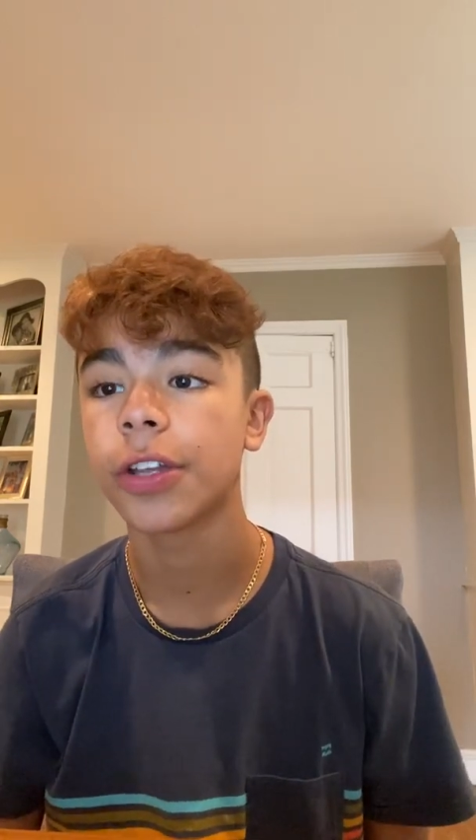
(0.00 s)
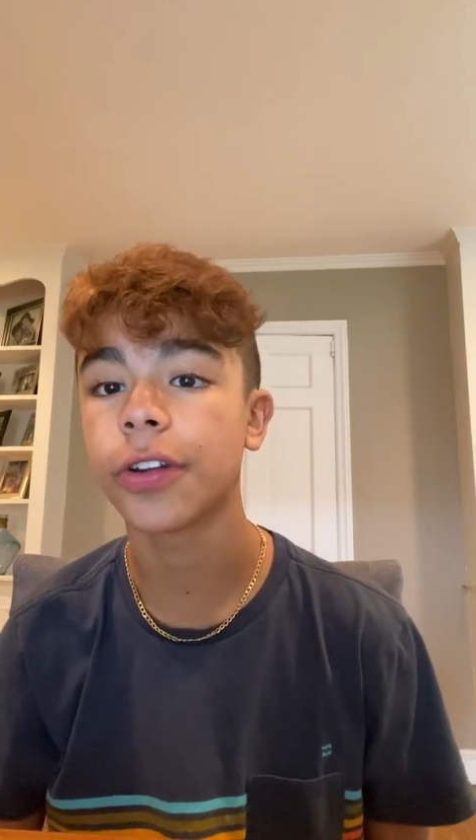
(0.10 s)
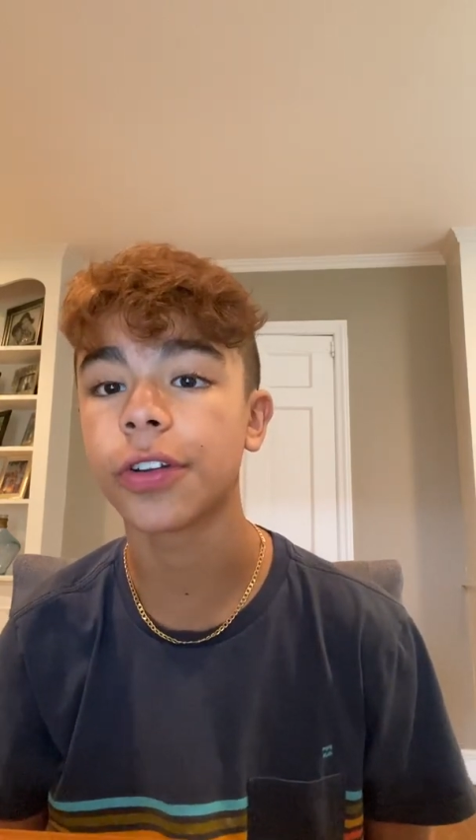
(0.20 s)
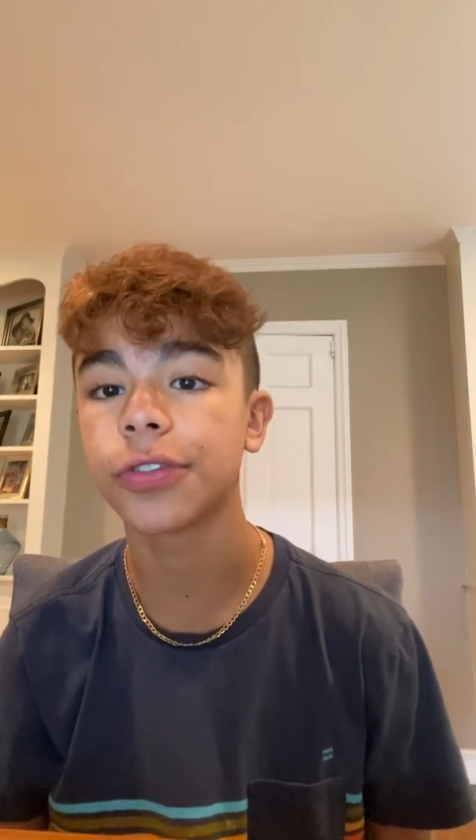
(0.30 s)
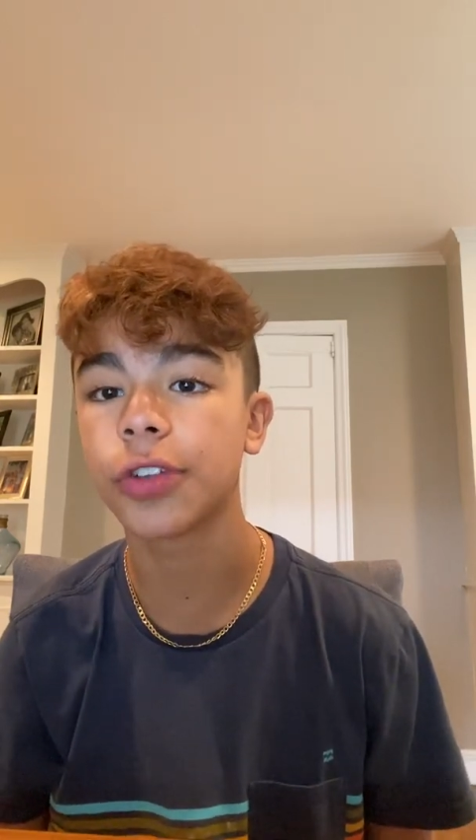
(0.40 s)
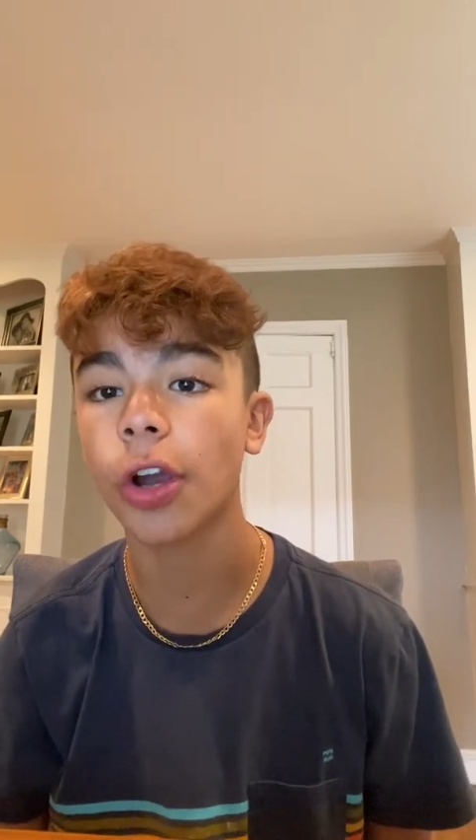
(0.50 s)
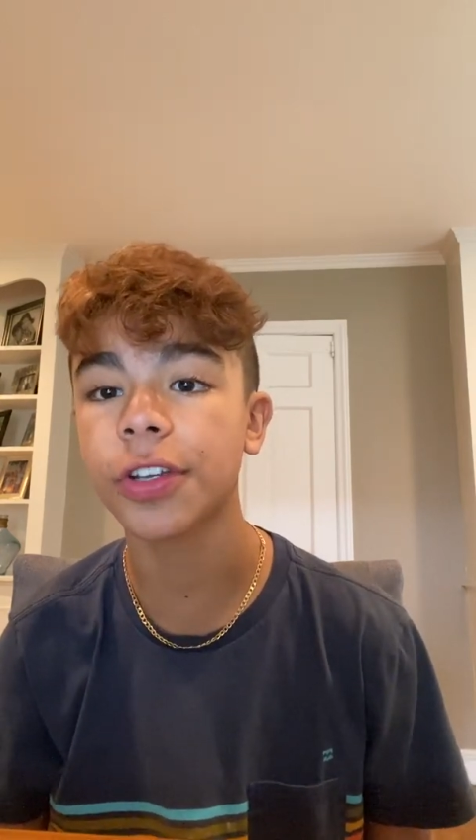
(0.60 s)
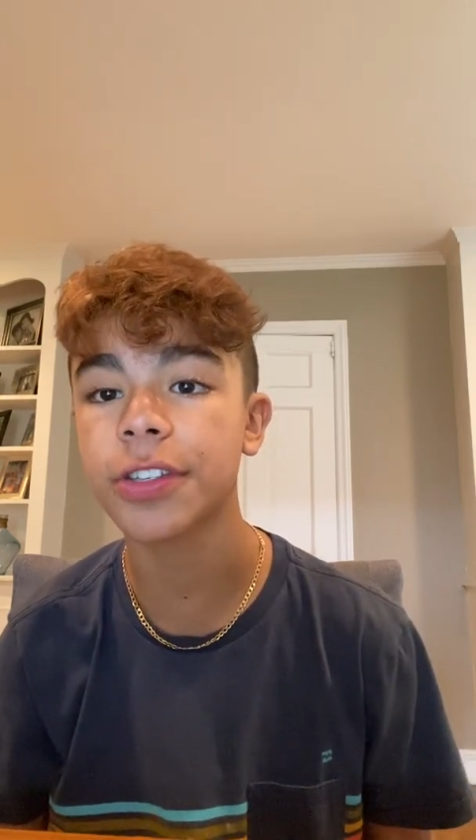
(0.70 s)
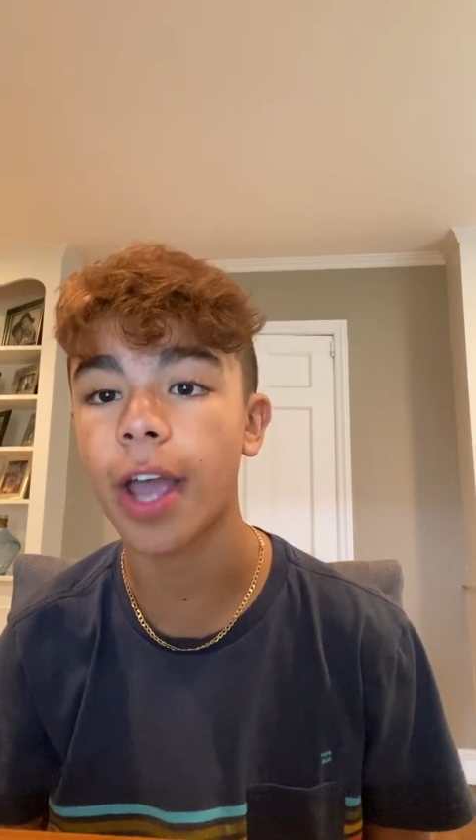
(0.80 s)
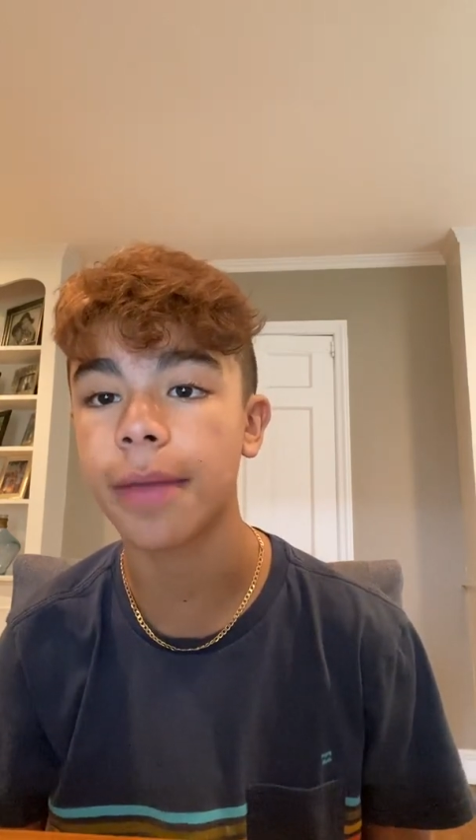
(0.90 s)
during the
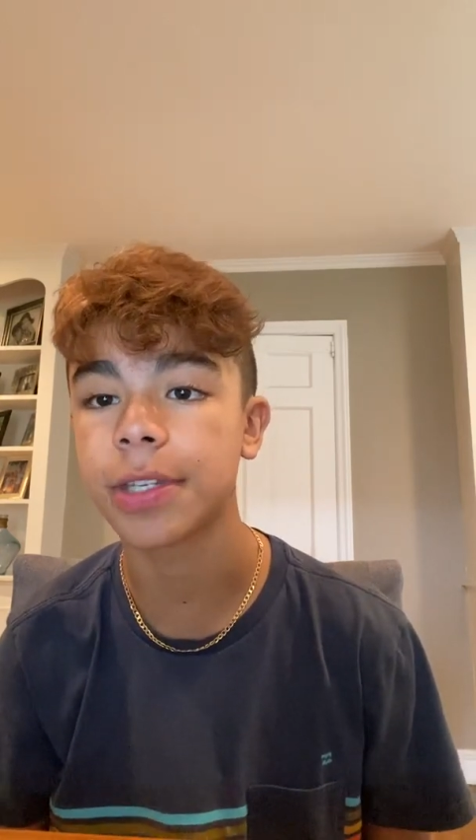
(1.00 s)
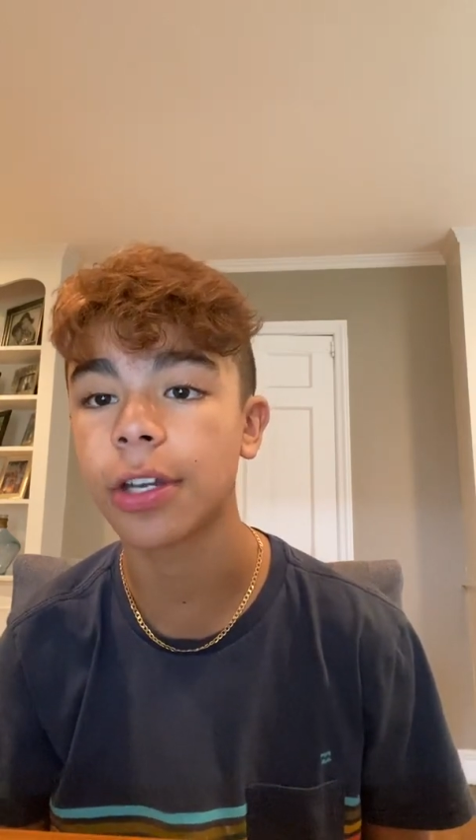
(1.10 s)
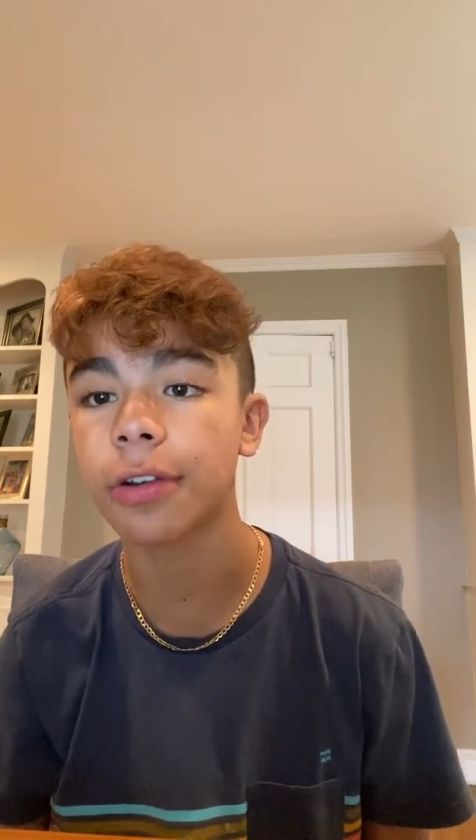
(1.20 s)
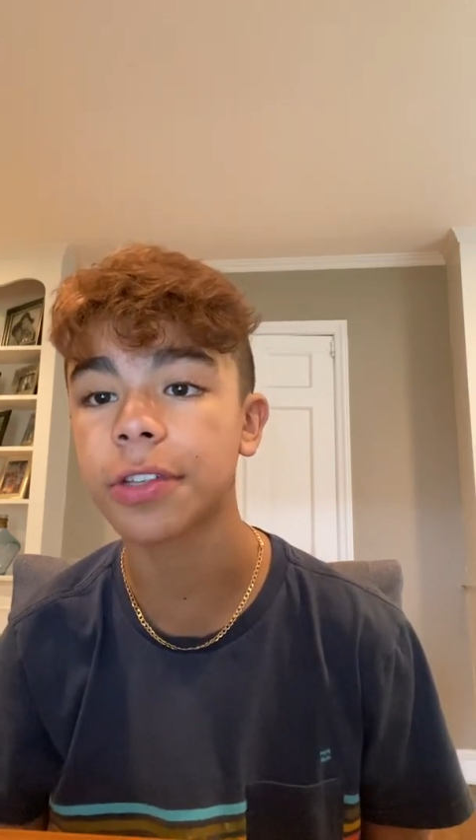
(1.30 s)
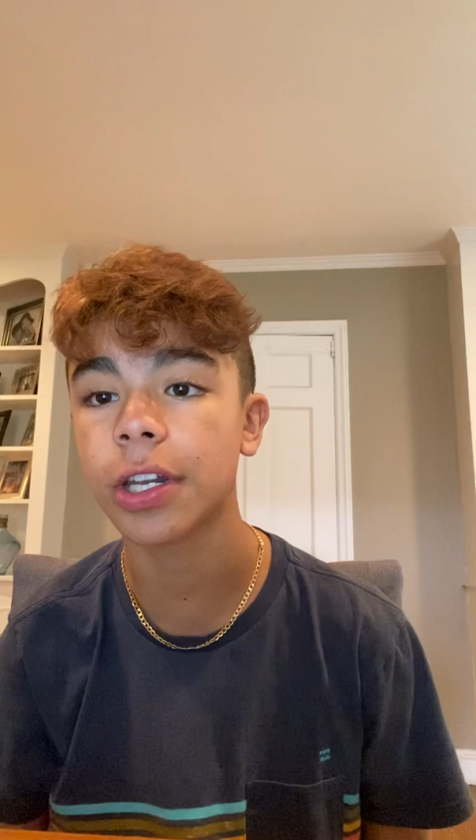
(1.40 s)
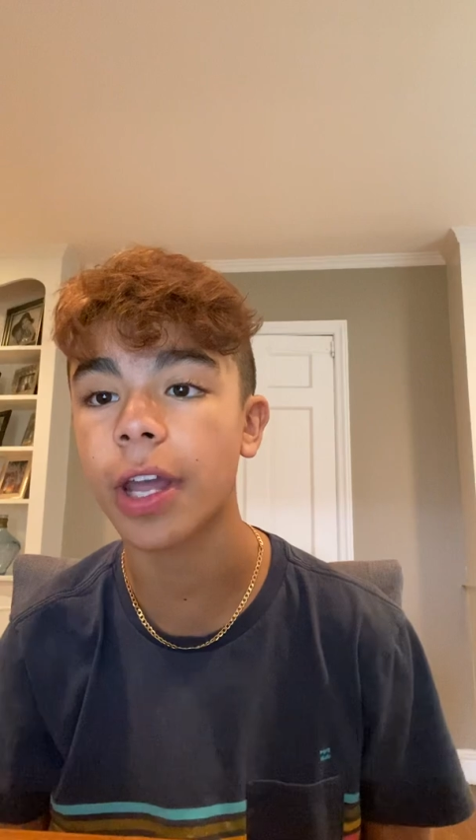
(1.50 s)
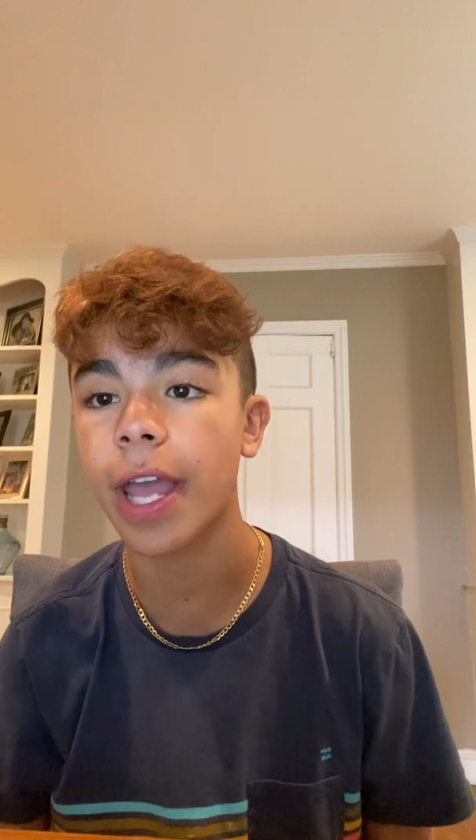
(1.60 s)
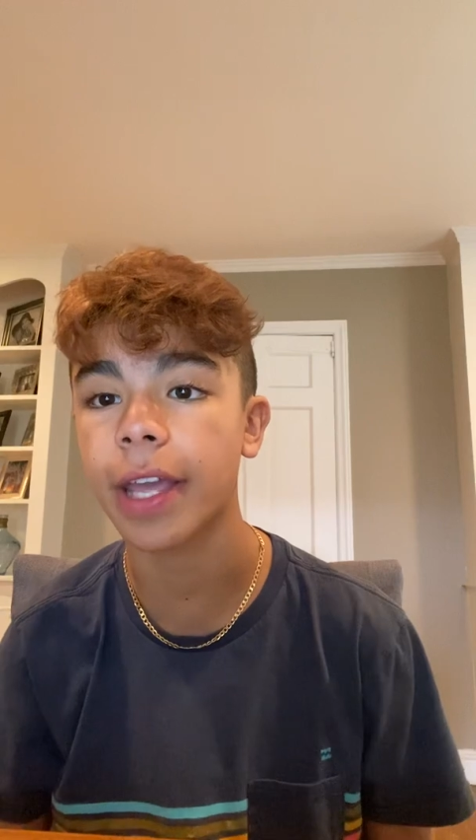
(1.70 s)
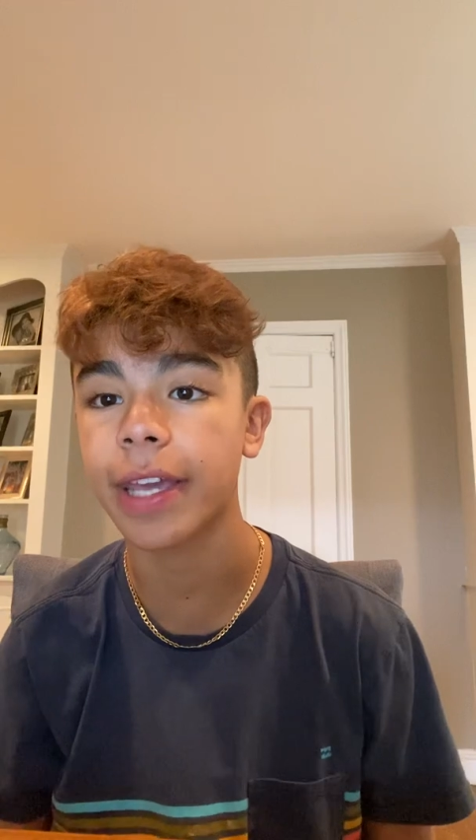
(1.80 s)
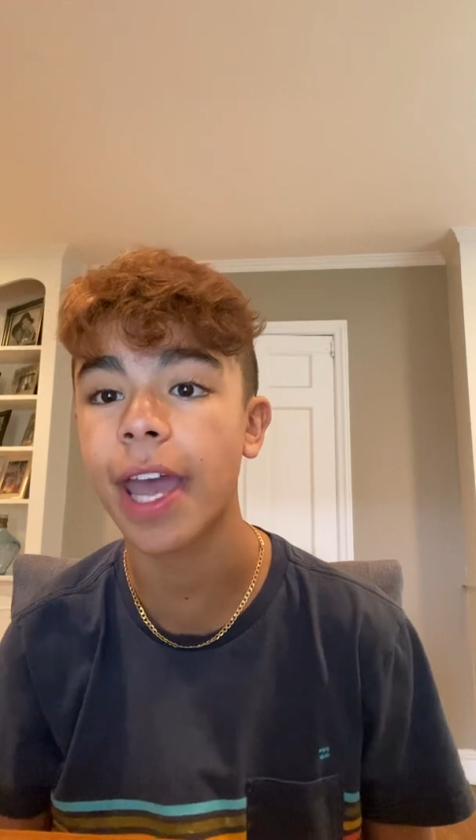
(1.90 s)
darkest times, heroes can